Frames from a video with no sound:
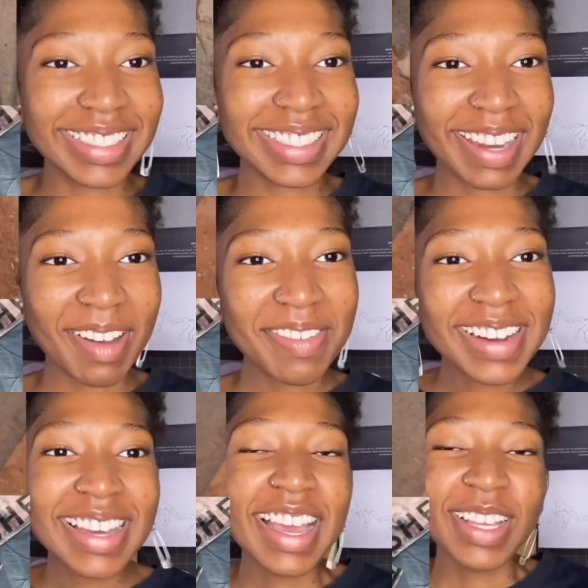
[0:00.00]
stuff.
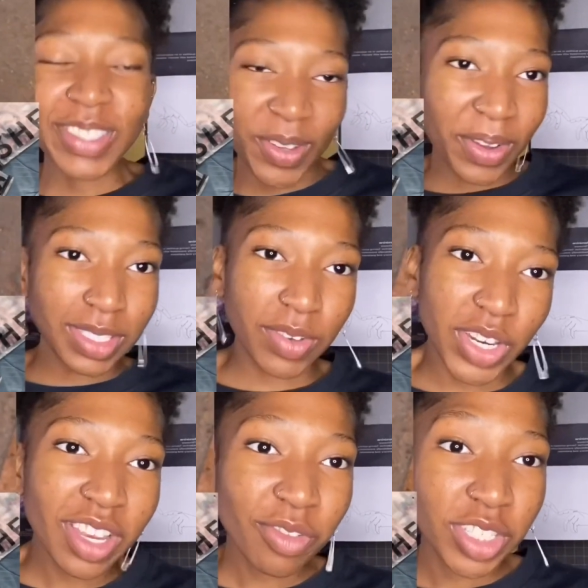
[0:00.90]
So it's very
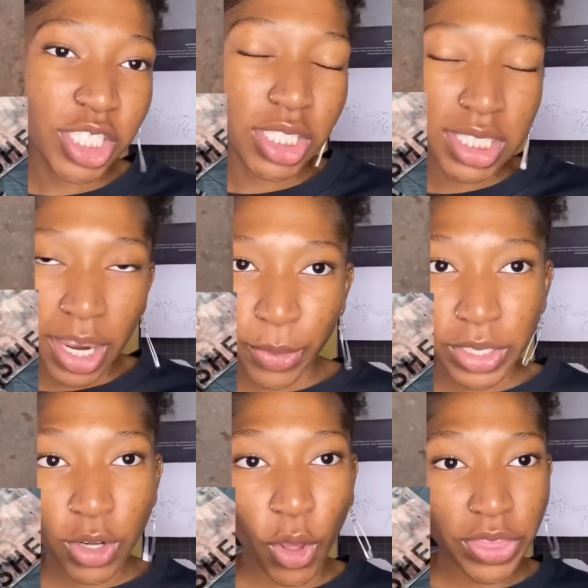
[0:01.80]
efficient. I
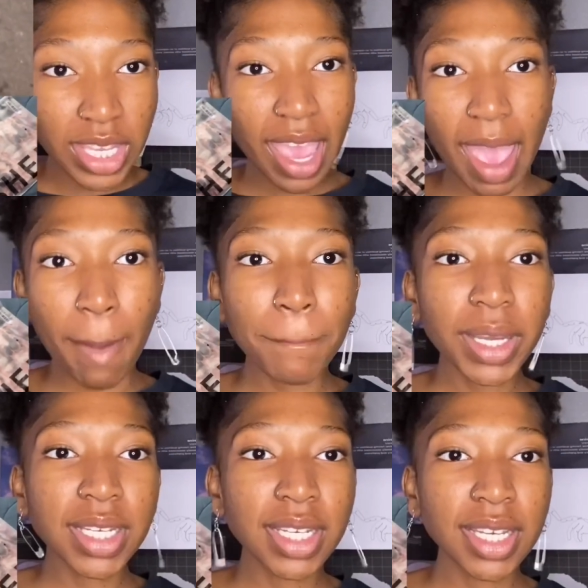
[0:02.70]
ordered on the app
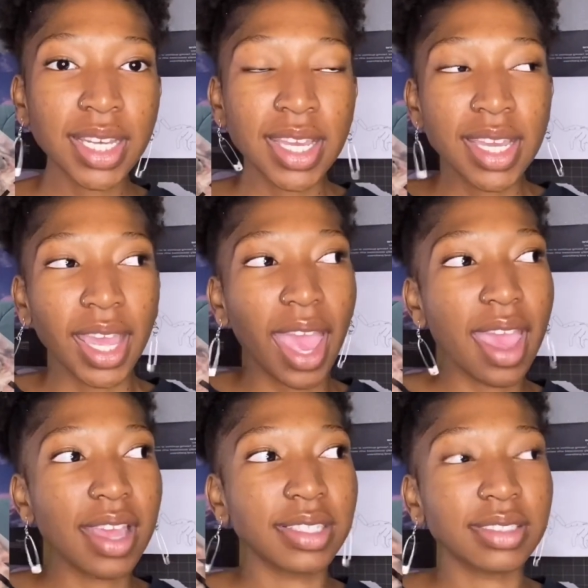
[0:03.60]

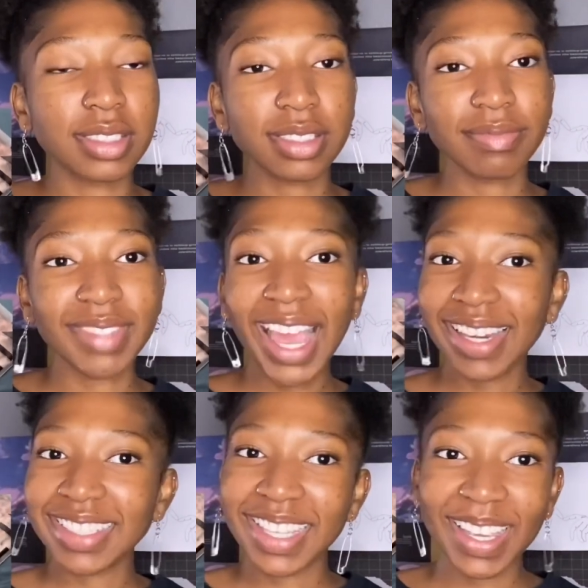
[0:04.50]
and yeah,
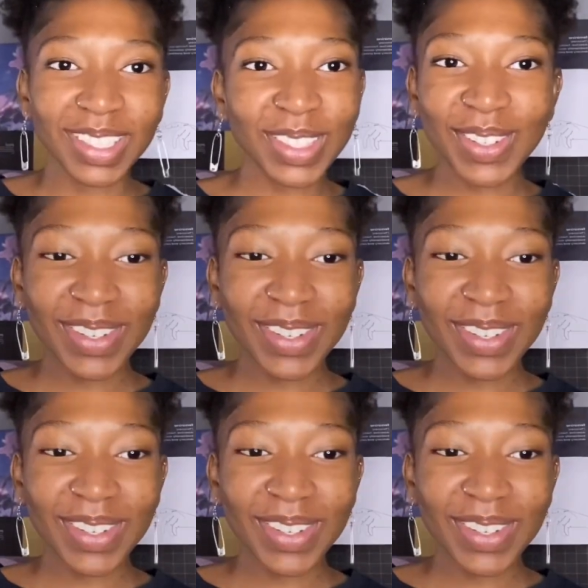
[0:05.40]
let's get into